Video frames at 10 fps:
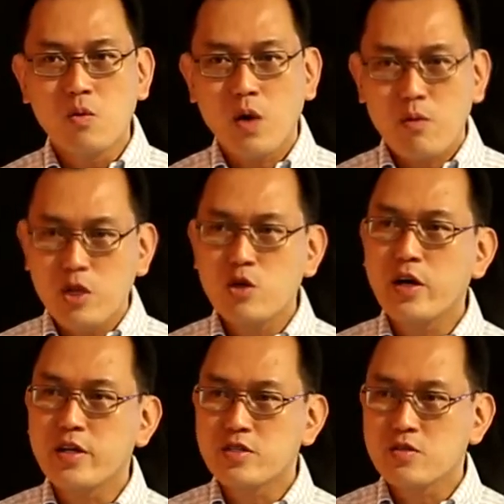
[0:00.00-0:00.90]
what we
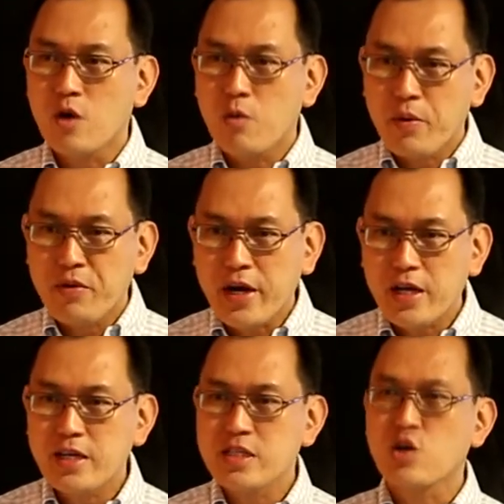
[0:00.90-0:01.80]
know as, or what we
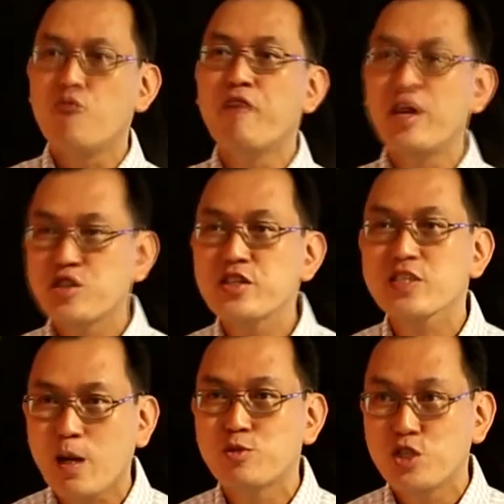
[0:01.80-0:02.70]
recognize as conventional
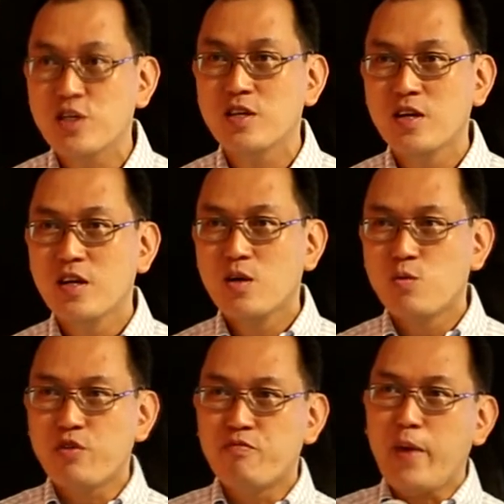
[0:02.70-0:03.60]
sculpture,
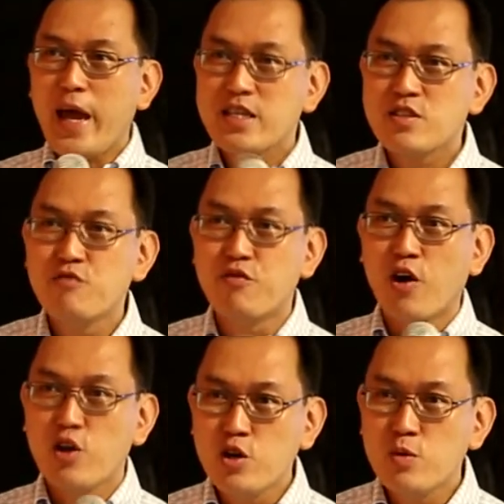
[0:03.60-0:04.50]
with mass,
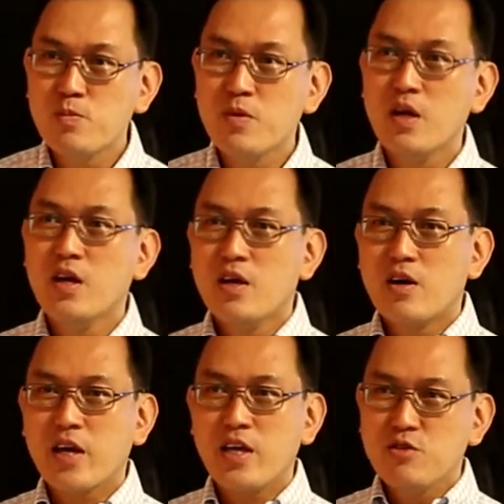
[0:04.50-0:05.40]
volume,
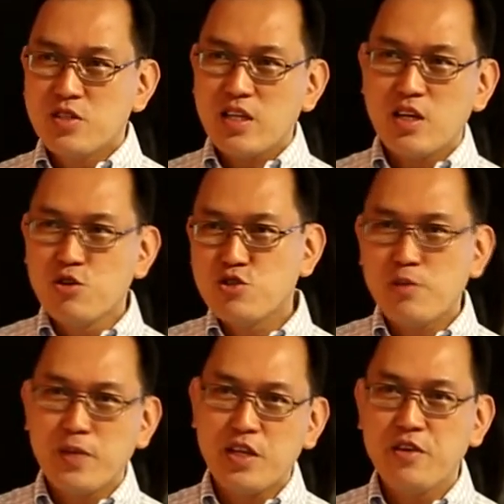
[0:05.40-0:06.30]
okay, using the
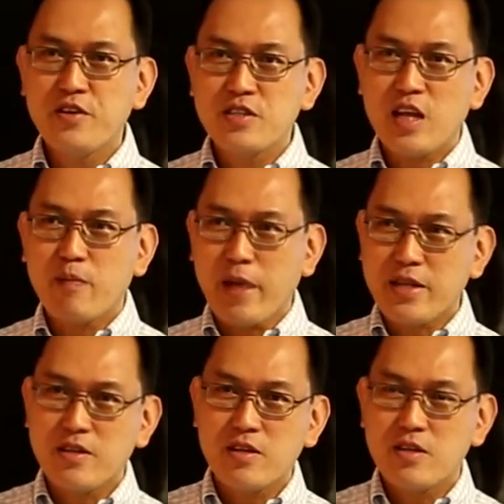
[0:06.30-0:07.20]
usual materials like
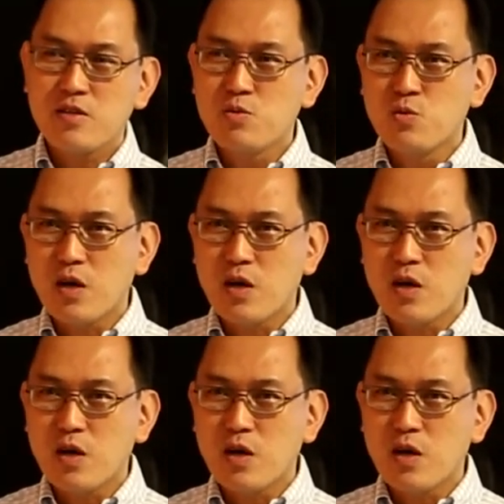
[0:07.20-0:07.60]
metal,